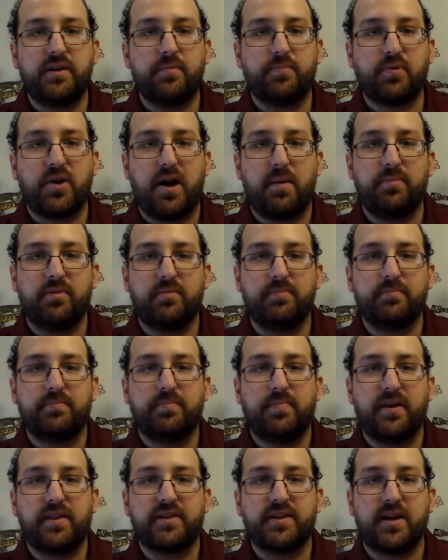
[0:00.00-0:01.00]
be a
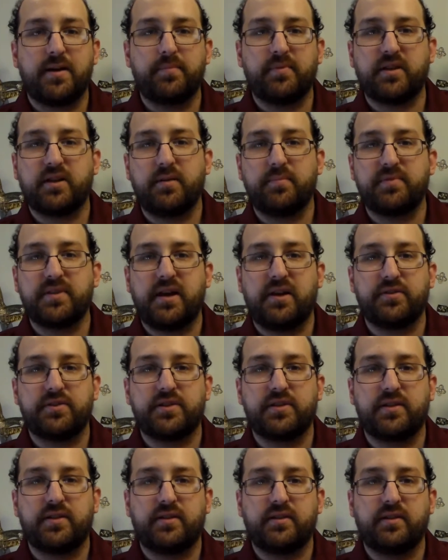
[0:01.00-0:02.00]
problem by the time it comes
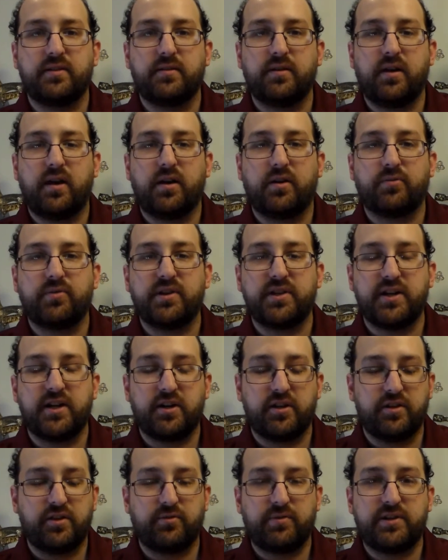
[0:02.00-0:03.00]
out to the
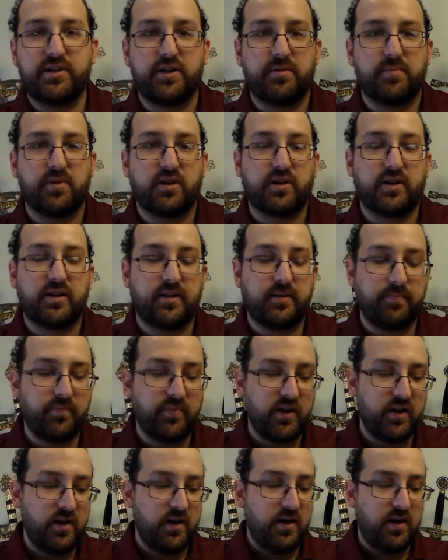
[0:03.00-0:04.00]
retail market.
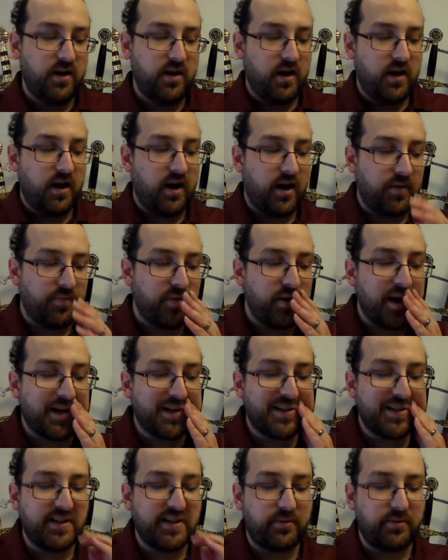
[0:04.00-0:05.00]
The
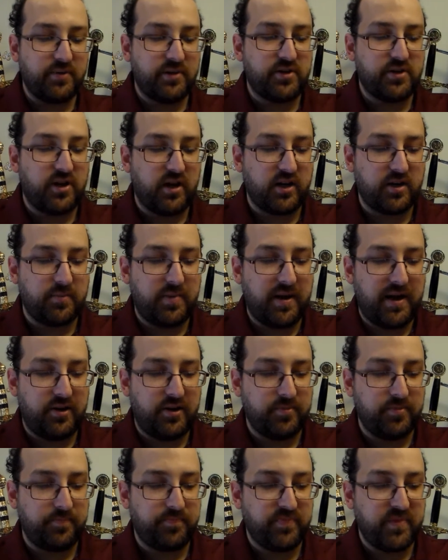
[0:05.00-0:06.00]
next thing I want to talk
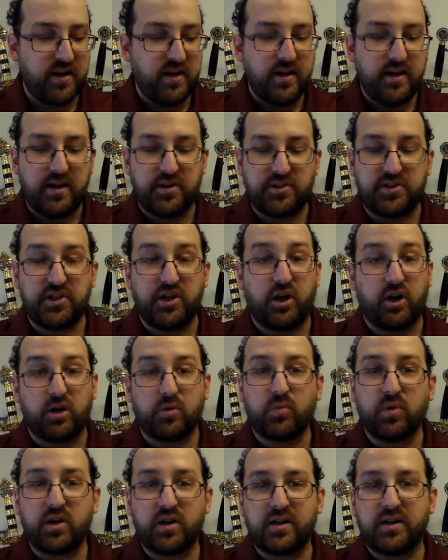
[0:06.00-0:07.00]
about is the
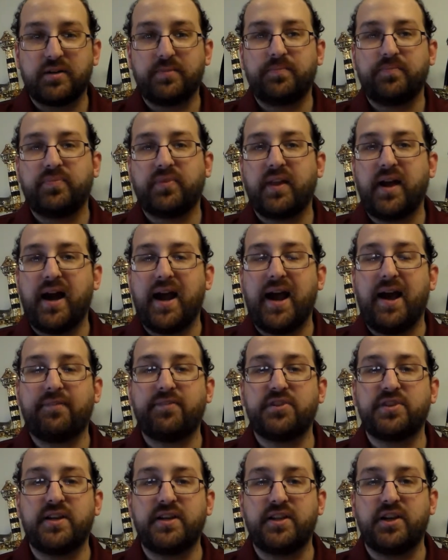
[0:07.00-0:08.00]
artwork. I
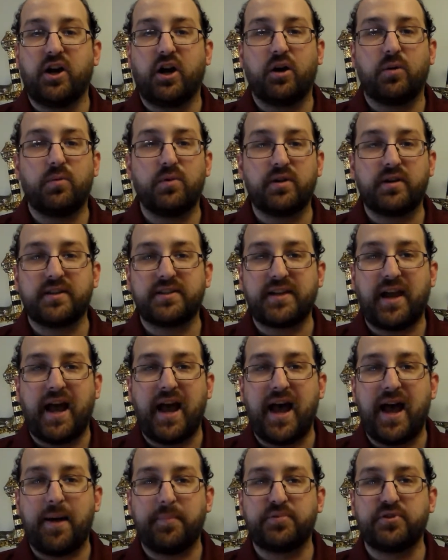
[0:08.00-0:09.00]
have to say the artwork is
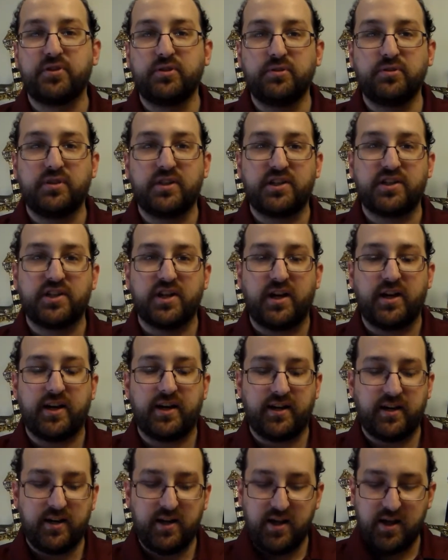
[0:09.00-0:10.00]
absolutely
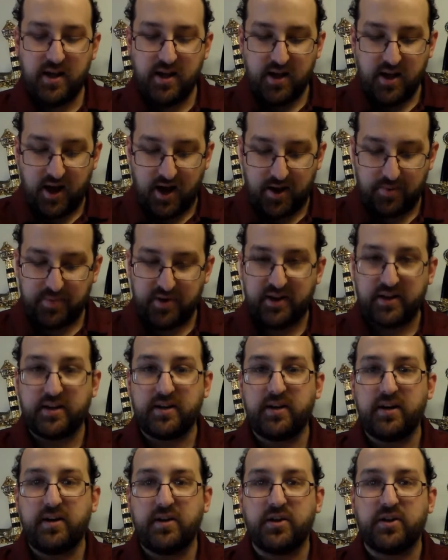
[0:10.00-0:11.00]
stunning. I
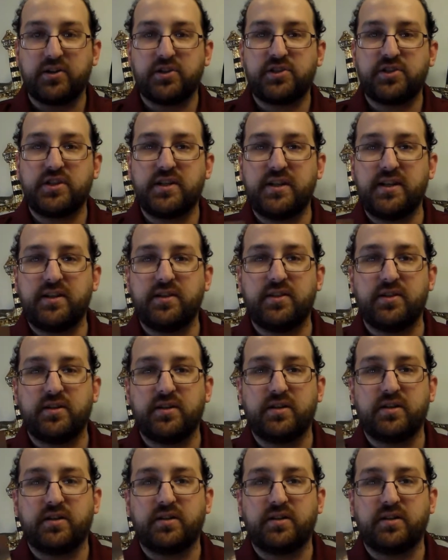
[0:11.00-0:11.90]
mean, you can see